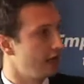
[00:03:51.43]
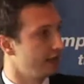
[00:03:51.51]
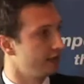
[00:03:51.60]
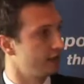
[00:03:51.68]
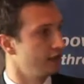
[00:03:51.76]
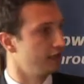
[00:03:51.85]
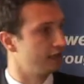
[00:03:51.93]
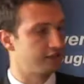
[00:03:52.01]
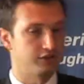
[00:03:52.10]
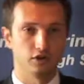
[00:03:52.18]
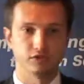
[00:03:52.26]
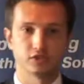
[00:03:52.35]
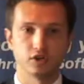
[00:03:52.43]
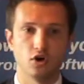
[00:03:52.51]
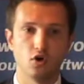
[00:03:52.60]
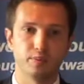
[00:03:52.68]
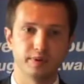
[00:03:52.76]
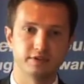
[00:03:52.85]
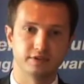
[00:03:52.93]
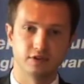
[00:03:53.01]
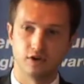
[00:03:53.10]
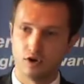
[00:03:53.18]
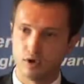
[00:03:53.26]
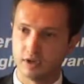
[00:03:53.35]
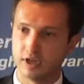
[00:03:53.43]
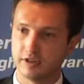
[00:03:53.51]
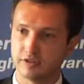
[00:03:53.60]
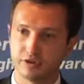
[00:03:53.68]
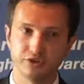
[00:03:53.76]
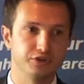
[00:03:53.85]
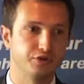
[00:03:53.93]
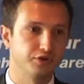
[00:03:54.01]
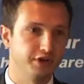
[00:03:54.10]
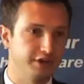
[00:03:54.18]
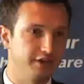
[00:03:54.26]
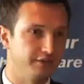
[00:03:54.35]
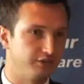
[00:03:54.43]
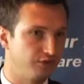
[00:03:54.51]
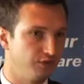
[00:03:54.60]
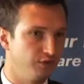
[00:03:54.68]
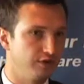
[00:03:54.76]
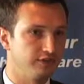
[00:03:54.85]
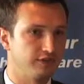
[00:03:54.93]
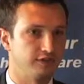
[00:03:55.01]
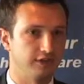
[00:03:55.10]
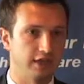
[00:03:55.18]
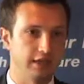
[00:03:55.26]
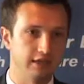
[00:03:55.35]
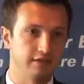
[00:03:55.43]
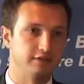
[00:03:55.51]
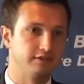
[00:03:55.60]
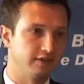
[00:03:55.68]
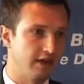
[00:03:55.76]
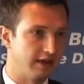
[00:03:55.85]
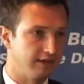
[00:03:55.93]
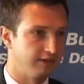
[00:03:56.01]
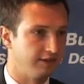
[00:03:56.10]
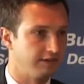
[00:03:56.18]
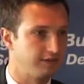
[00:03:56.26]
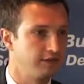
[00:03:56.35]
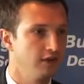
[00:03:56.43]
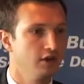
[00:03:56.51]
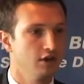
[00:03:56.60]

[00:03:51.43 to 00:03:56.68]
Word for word: It, it is also open to all other Ukrainian students and scientists